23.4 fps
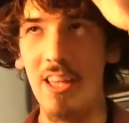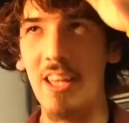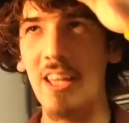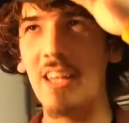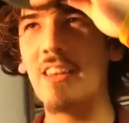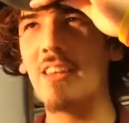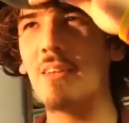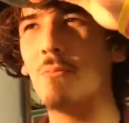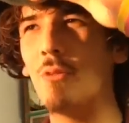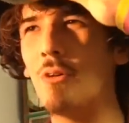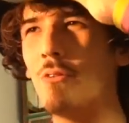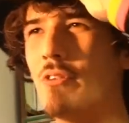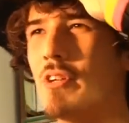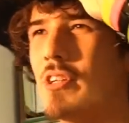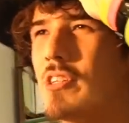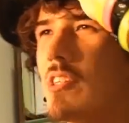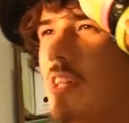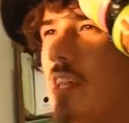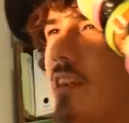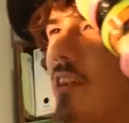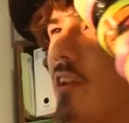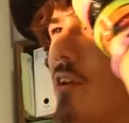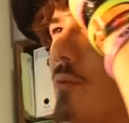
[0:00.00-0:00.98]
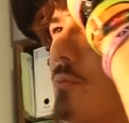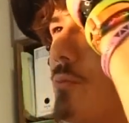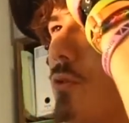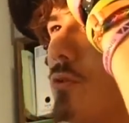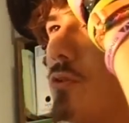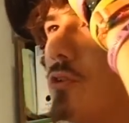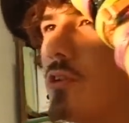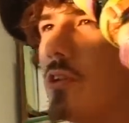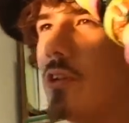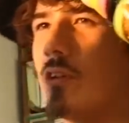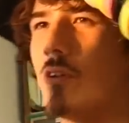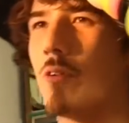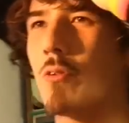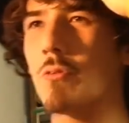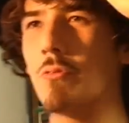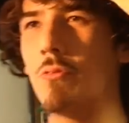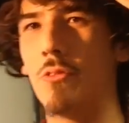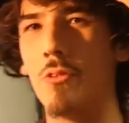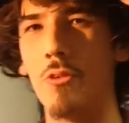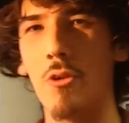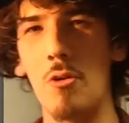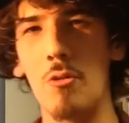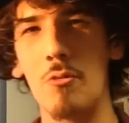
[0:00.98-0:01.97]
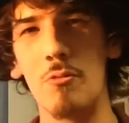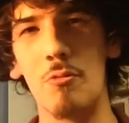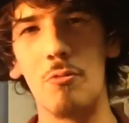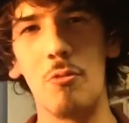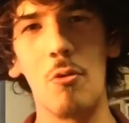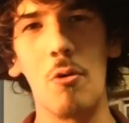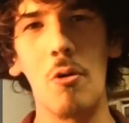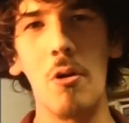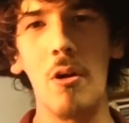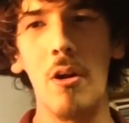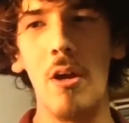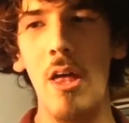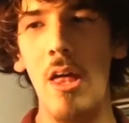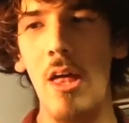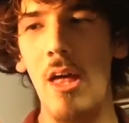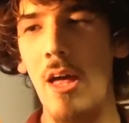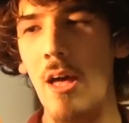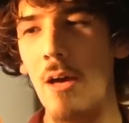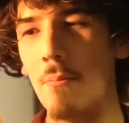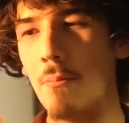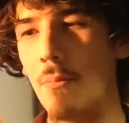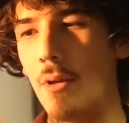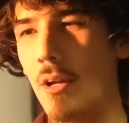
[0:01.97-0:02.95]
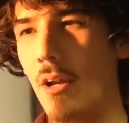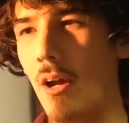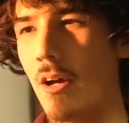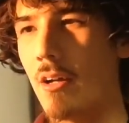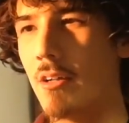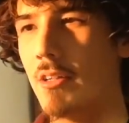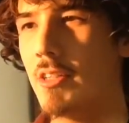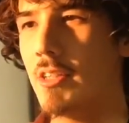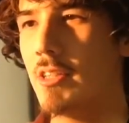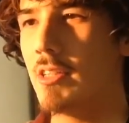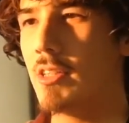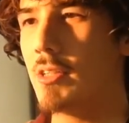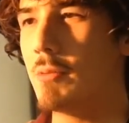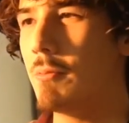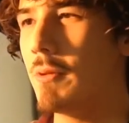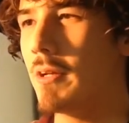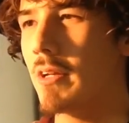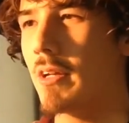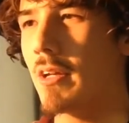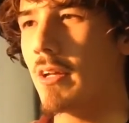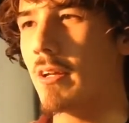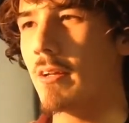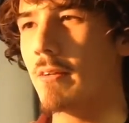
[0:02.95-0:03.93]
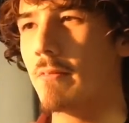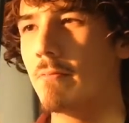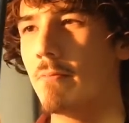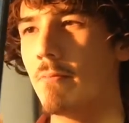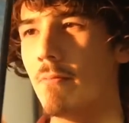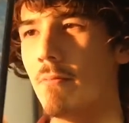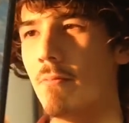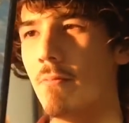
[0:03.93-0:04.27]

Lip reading: the movies that they're mostly known for. But honestly speaking,